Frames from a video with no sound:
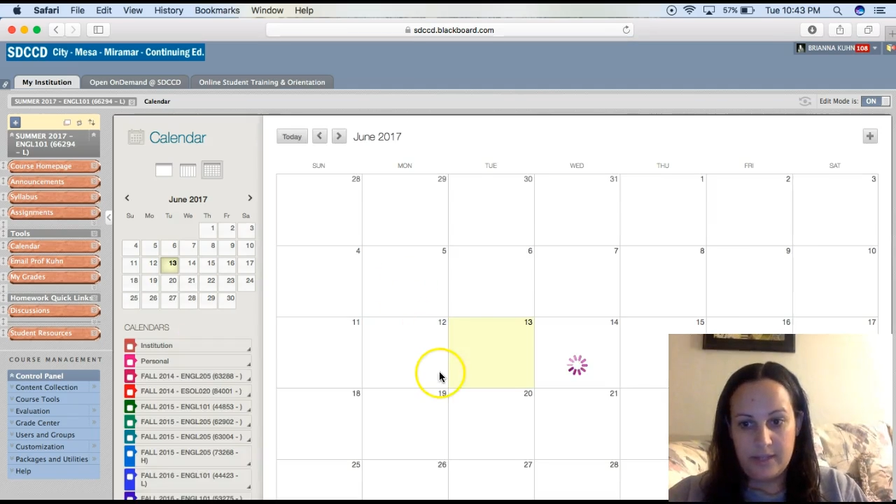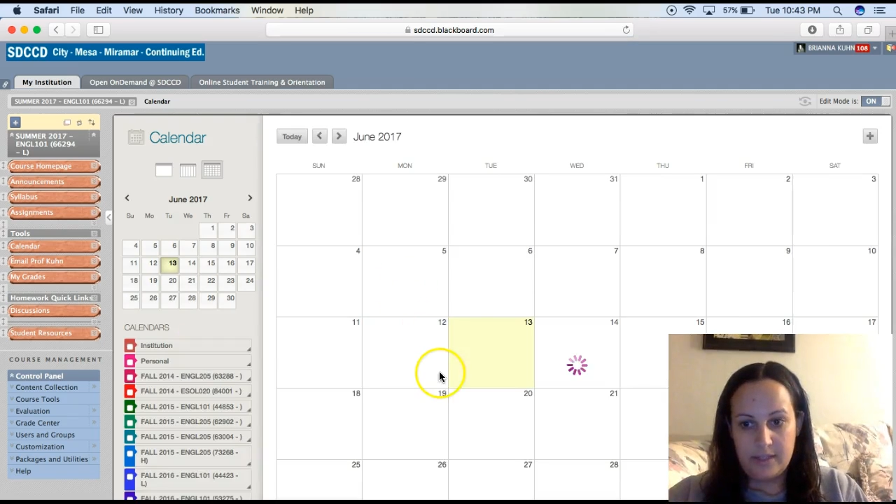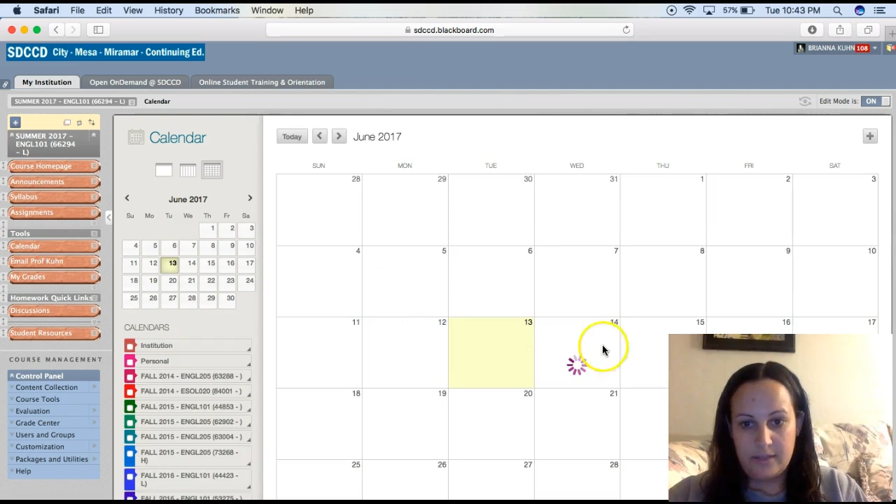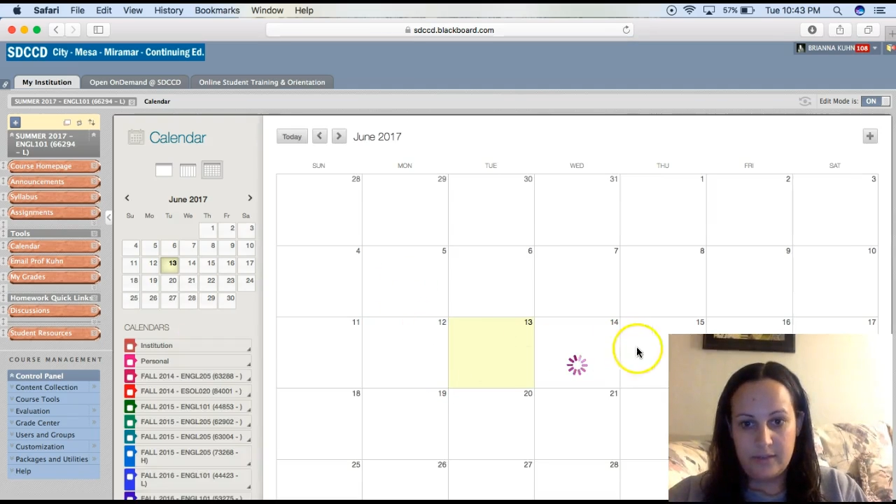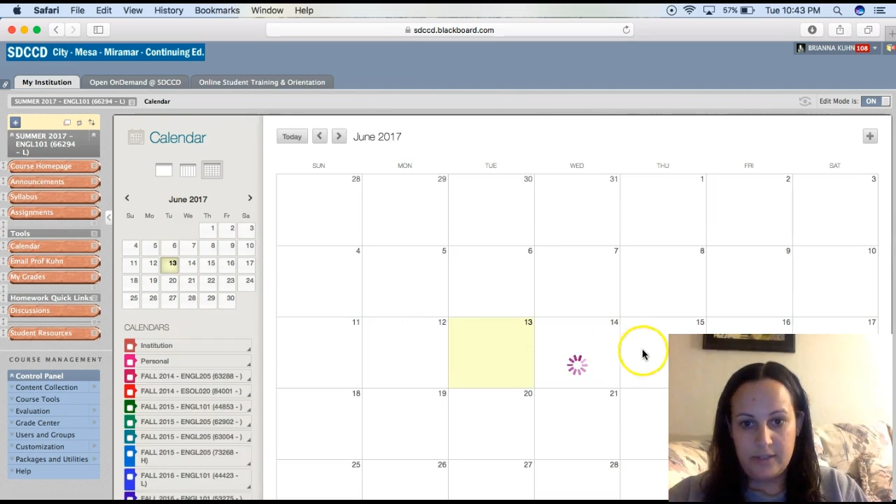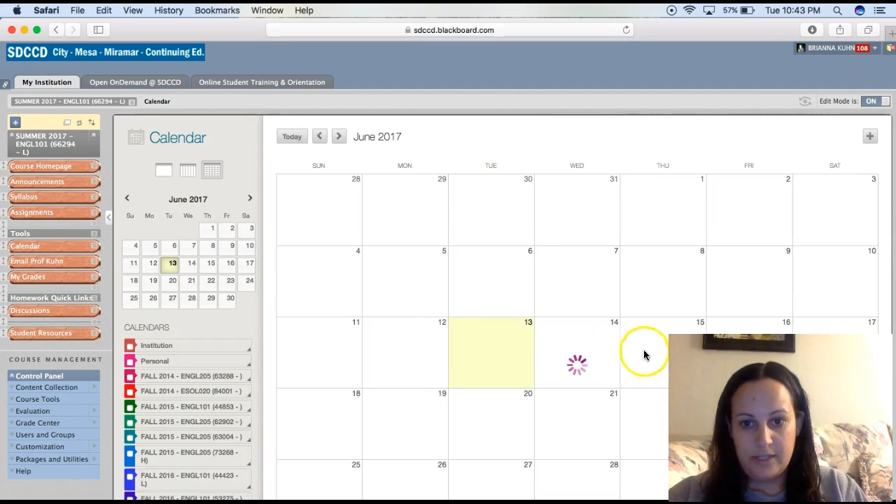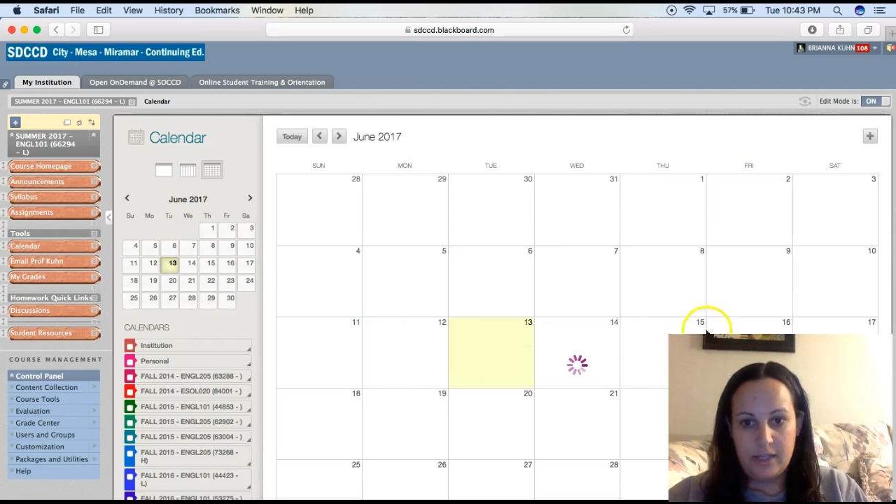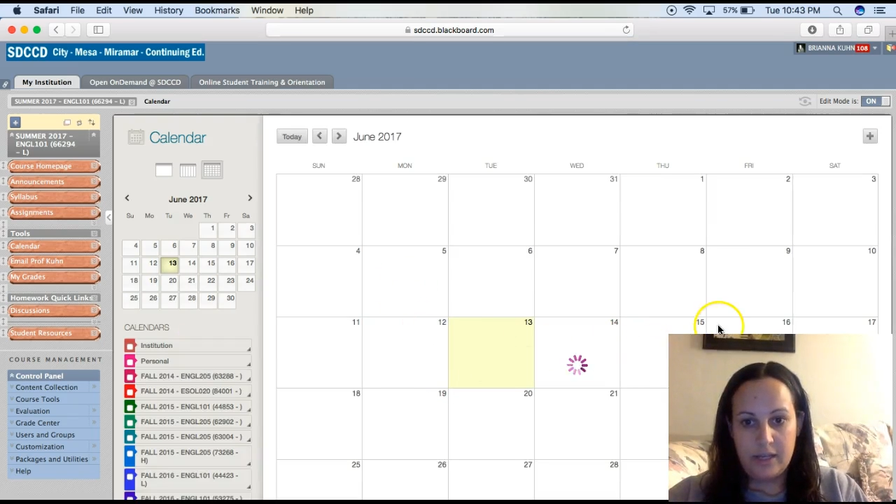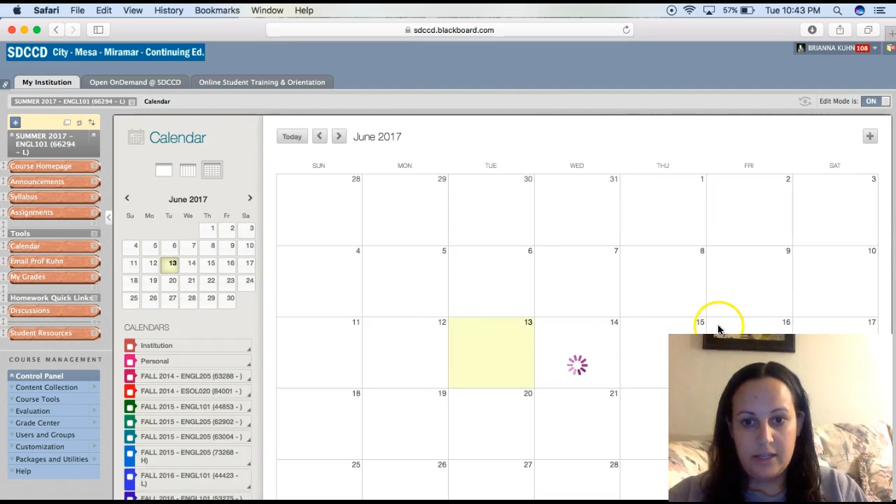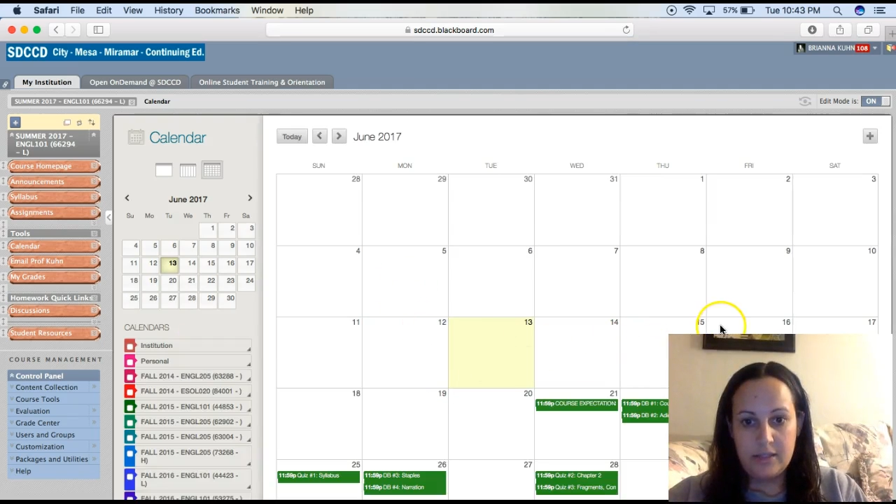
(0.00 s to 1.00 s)
see different
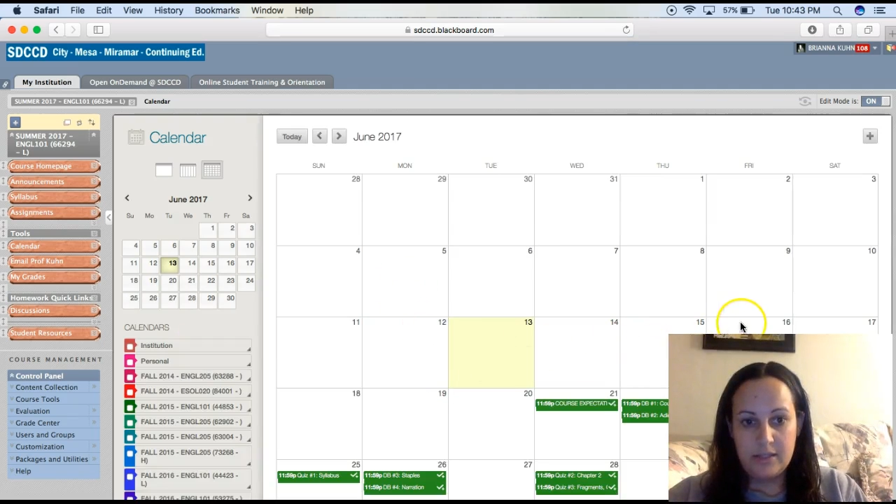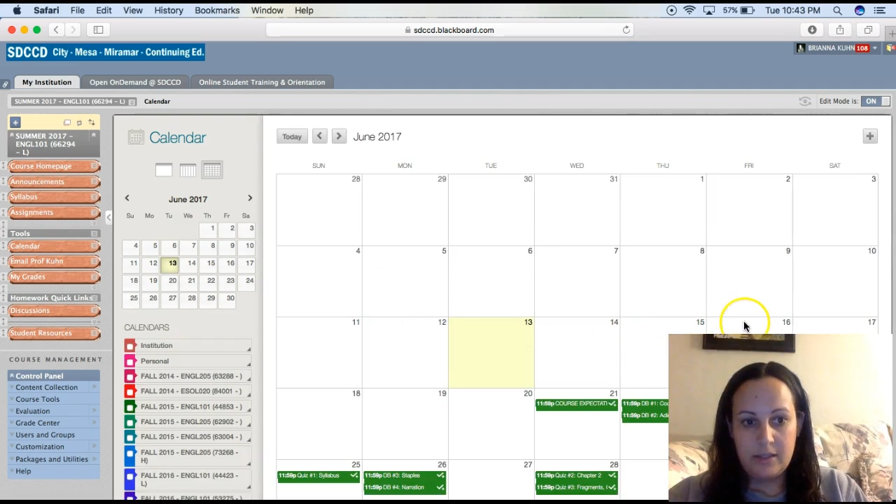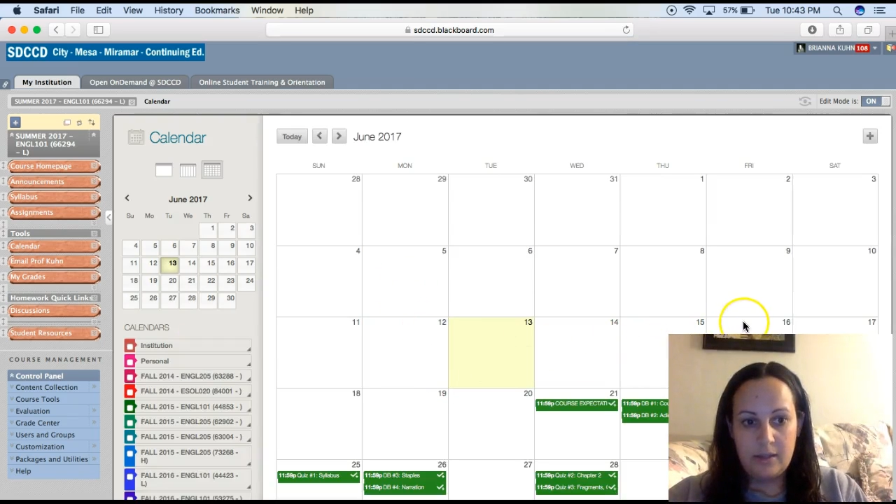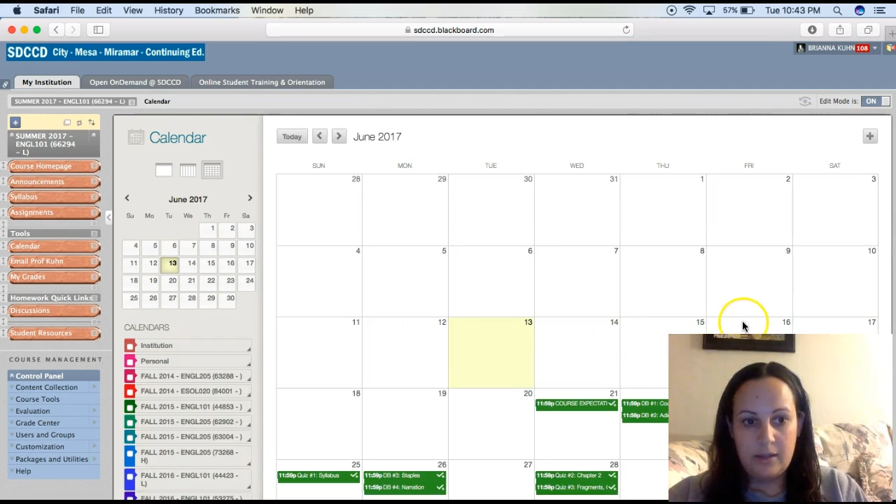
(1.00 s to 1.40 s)
deadlines.